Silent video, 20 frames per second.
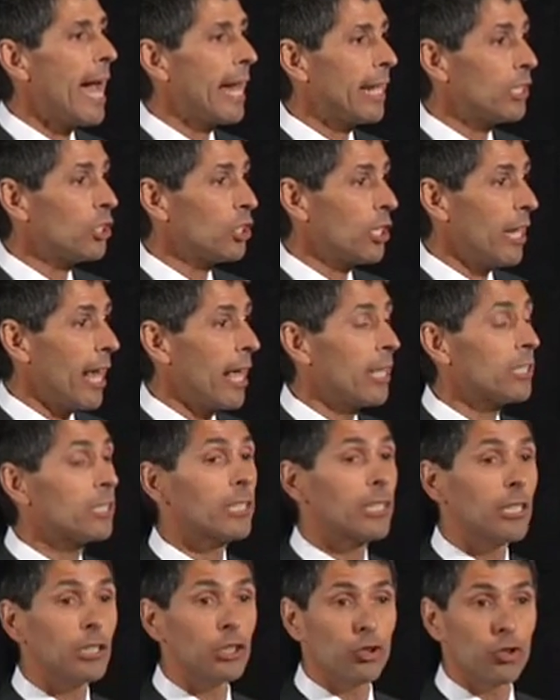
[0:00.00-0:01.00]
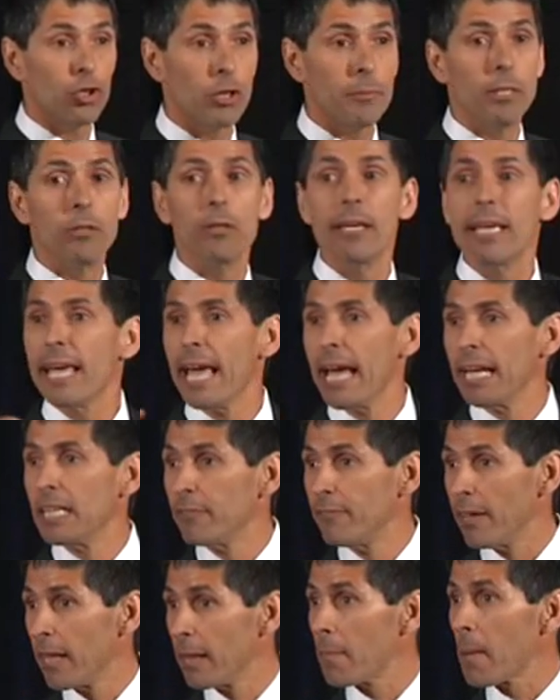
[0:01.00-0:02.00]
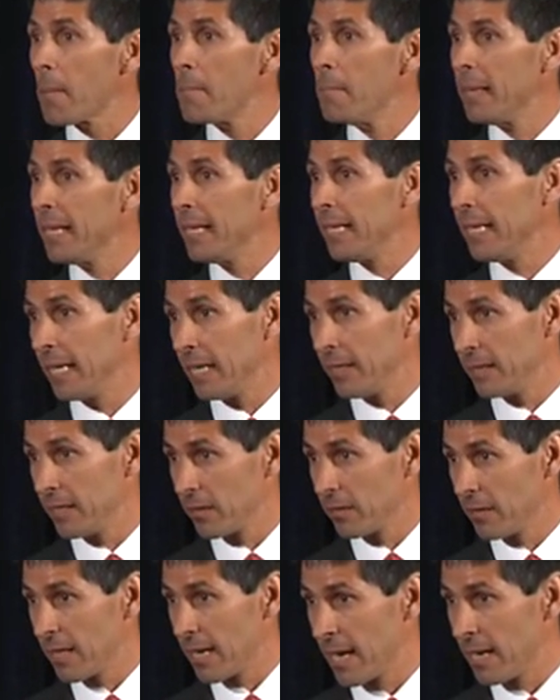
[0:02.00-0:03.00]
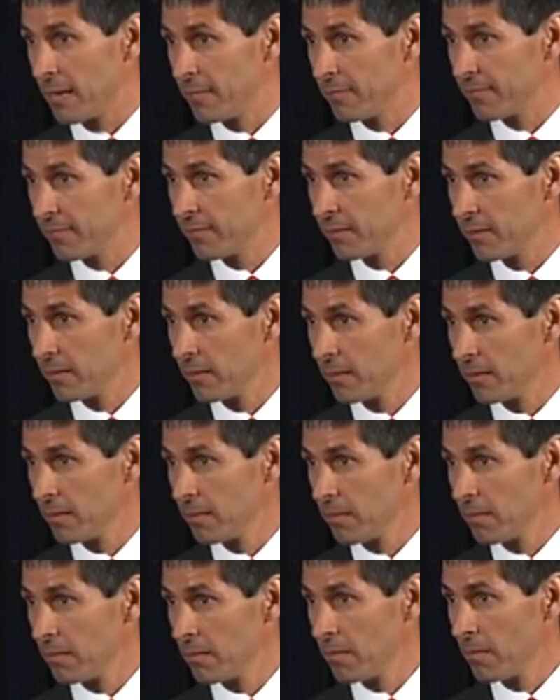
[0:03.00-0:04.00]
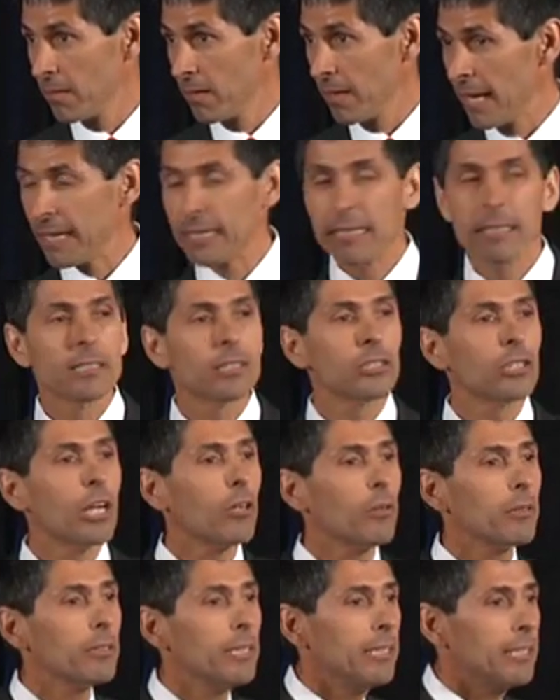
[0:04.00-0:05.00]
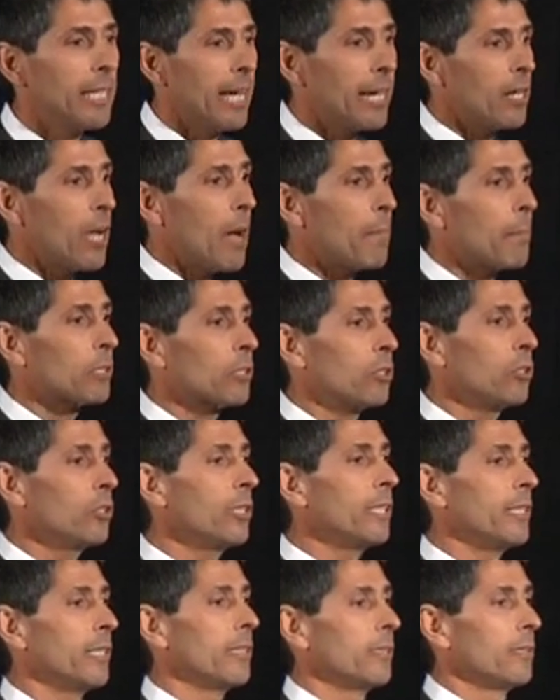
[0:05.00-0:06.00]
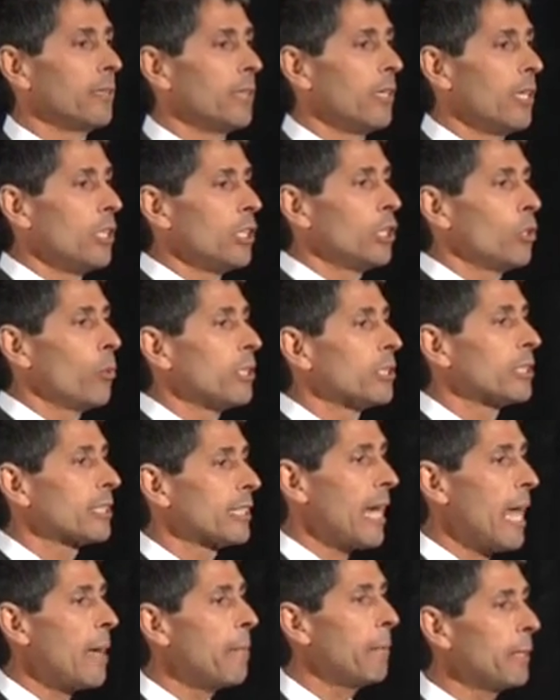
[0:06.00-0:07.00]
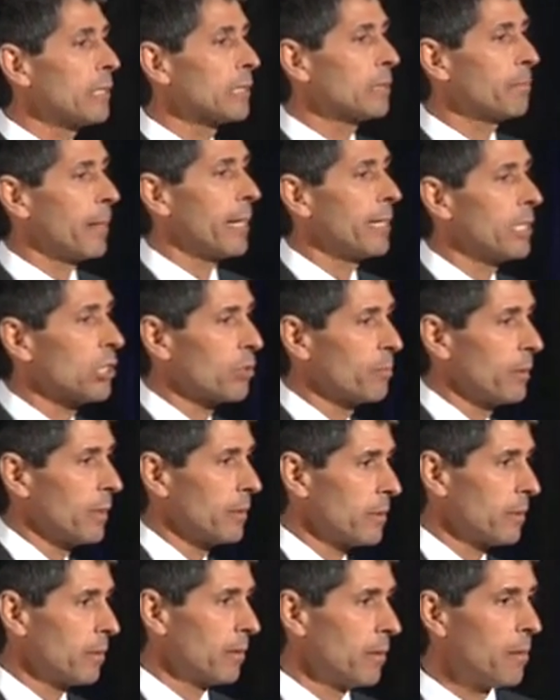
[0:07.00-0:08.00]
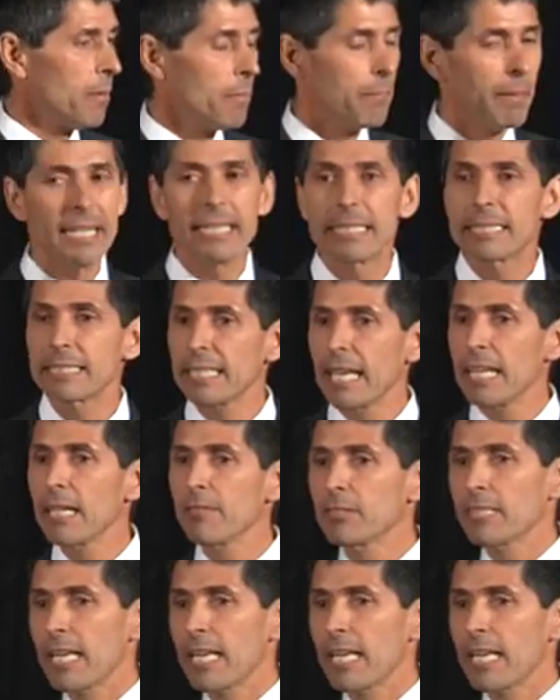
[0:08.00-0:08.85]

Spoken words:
had a chance to contribute and develop meaning in their life. And Socrates had an opportunity to escape his punishment. But instead of